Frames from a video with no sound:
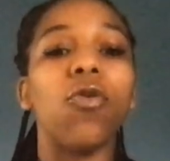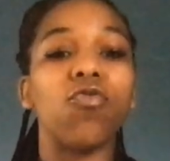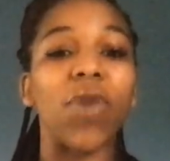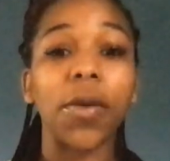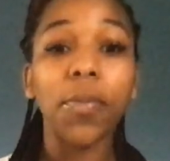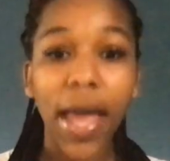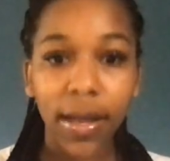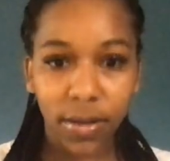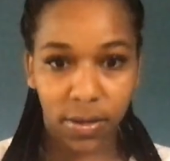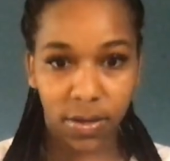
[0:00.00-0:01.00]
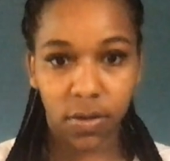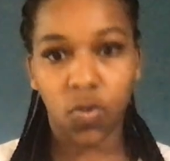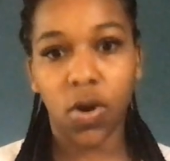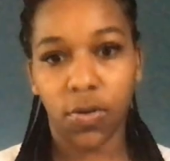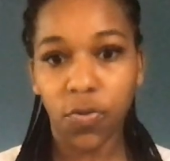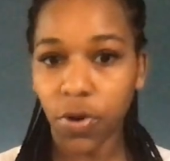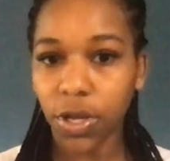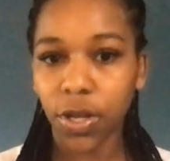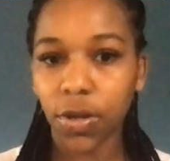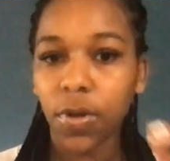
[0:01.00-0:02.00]
recommend one for
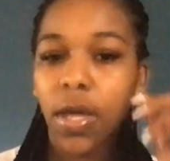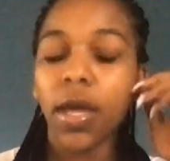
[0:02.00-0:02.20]
you.